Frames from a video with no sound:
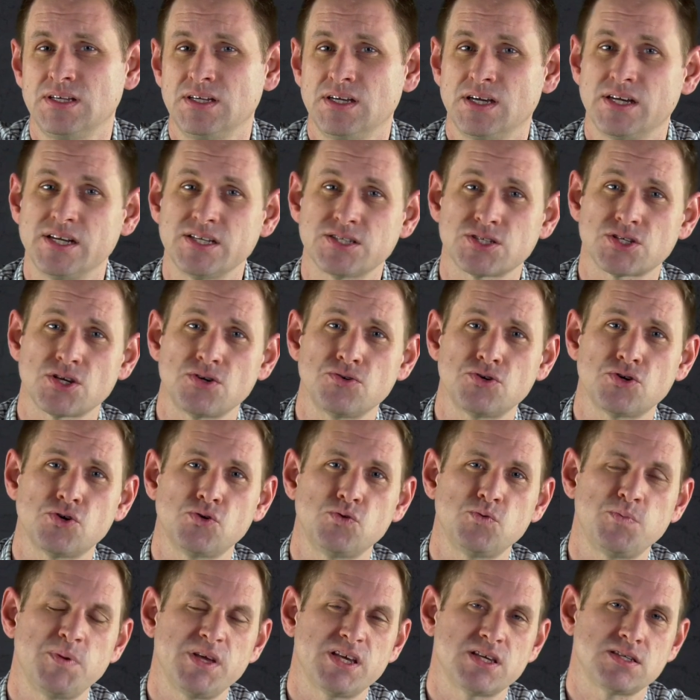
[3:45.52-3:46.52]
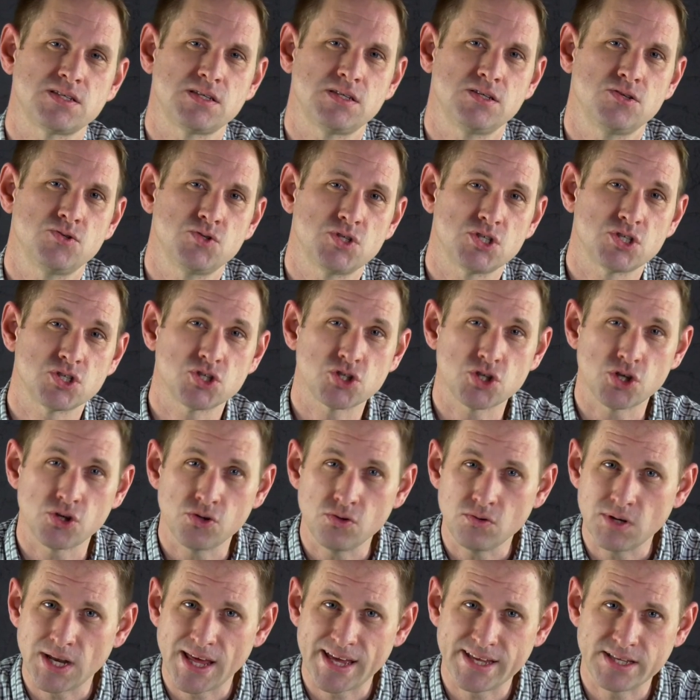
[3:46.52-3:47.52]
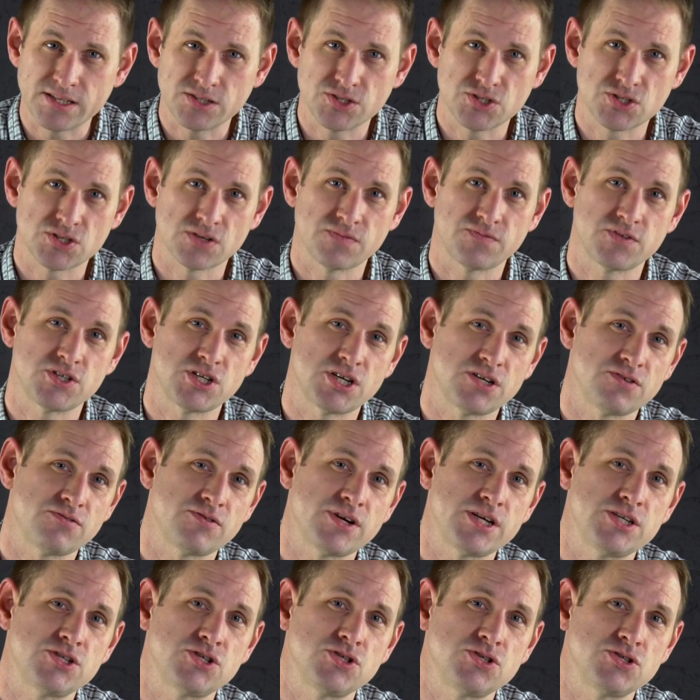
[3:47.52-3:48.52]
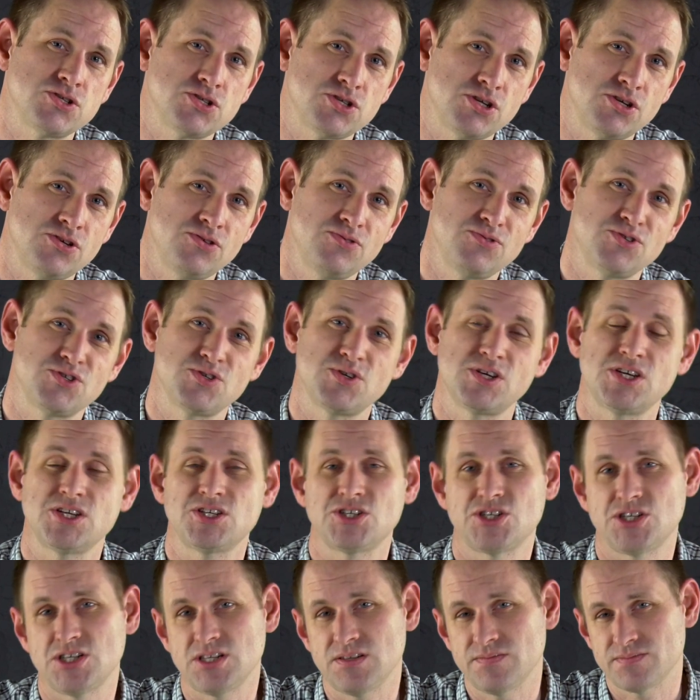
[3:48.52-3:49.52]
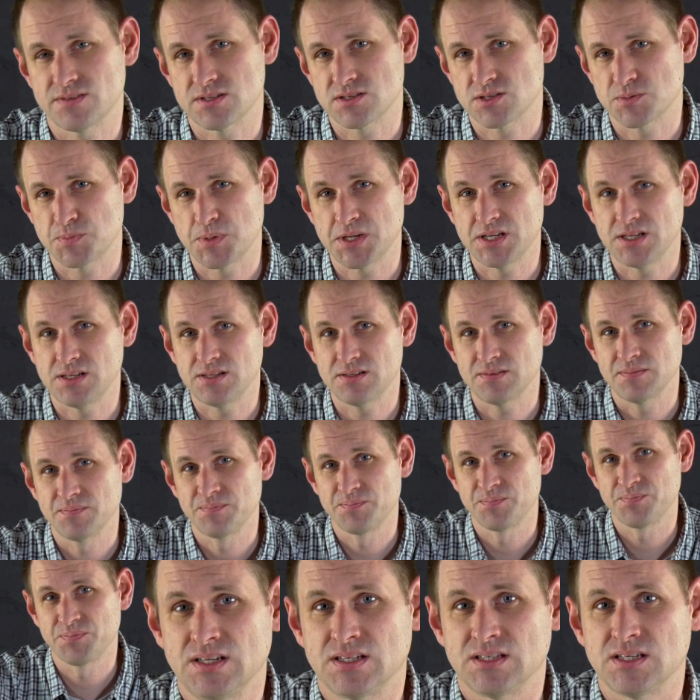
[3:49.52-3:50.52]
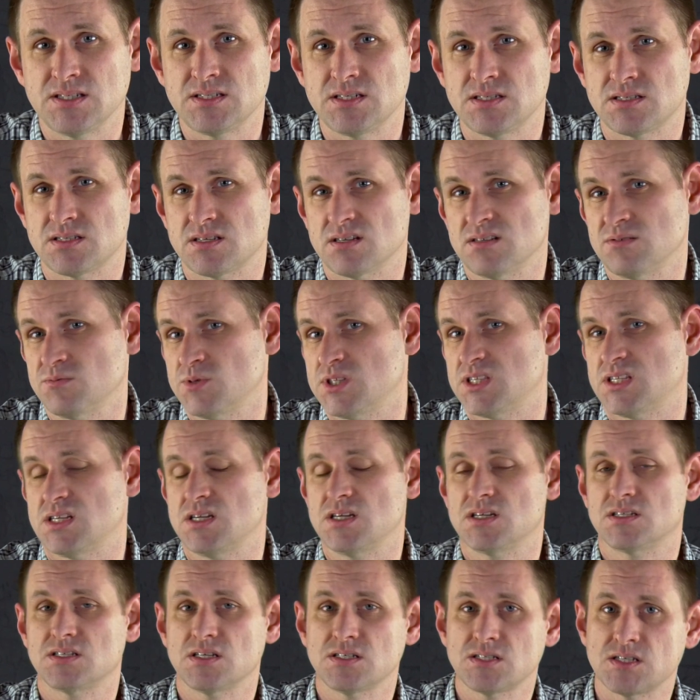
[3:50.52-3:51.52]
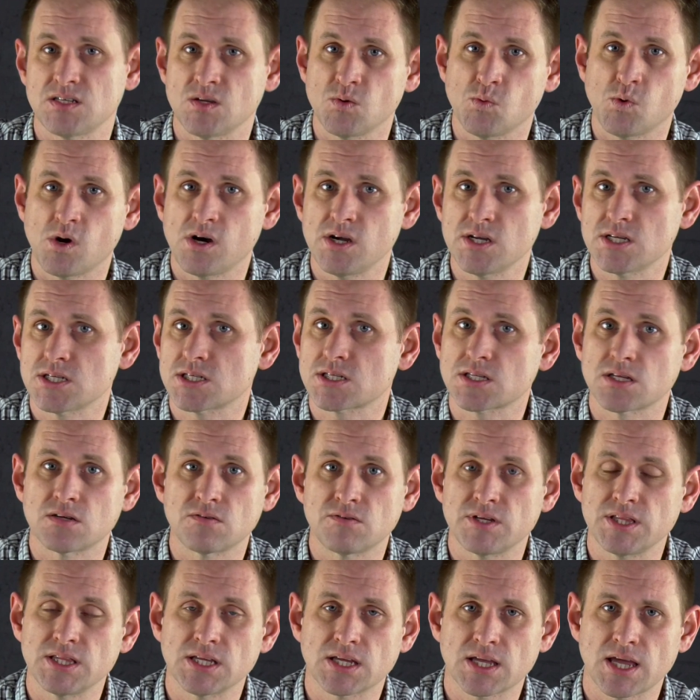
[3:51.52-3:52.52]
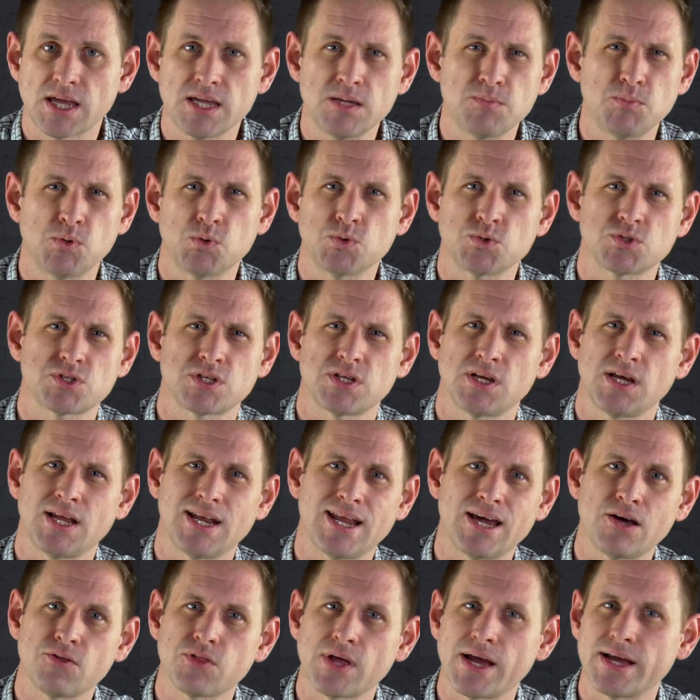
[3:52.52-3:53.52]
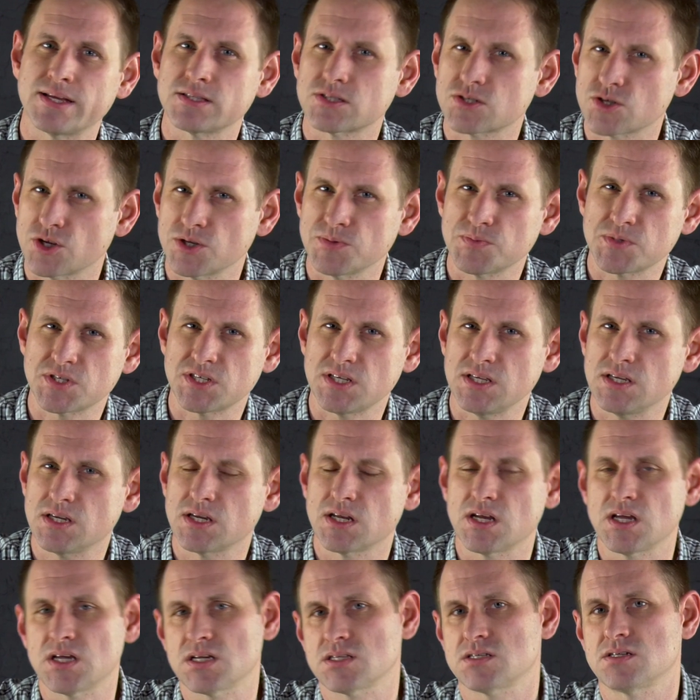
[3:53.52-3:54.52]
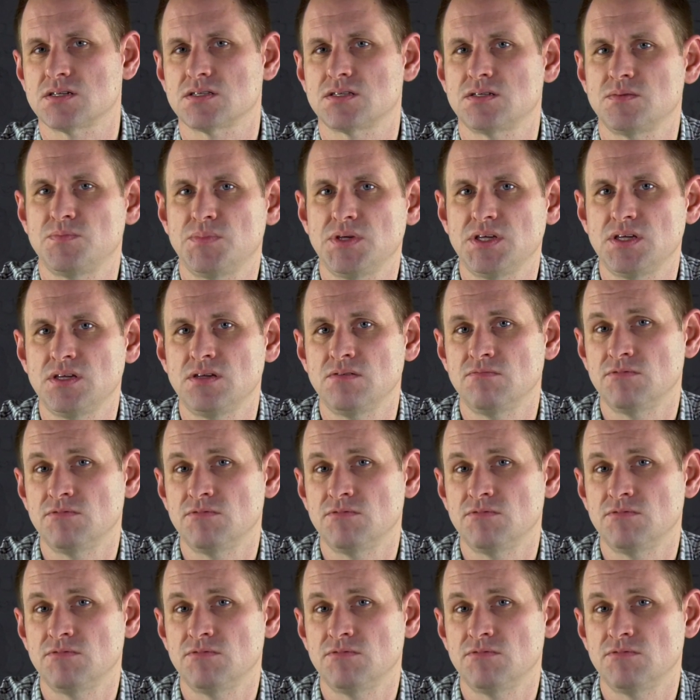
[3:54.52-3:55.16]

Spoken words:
And it's so called because it uses two lanes of Generation 2 to achieve the speed. This is done with the existing wires that are in the cables that allow that Type-C connector to be